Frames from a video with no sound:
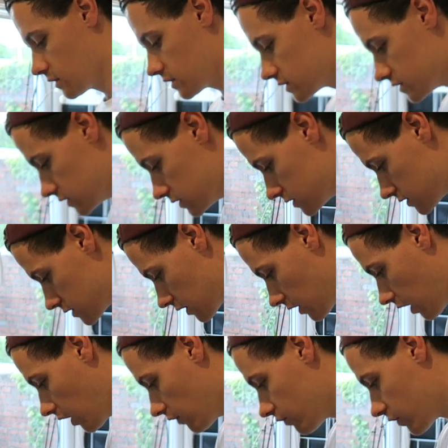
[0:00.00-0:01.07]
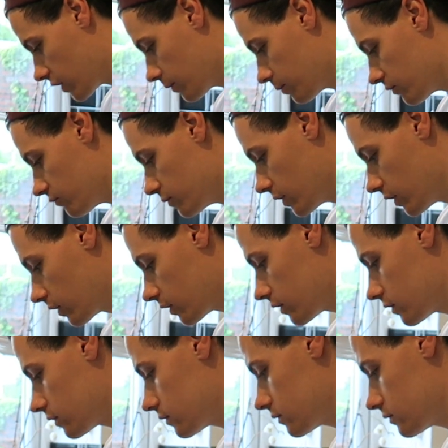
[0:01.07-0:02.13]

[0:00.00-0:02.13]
This is half a cup of milk.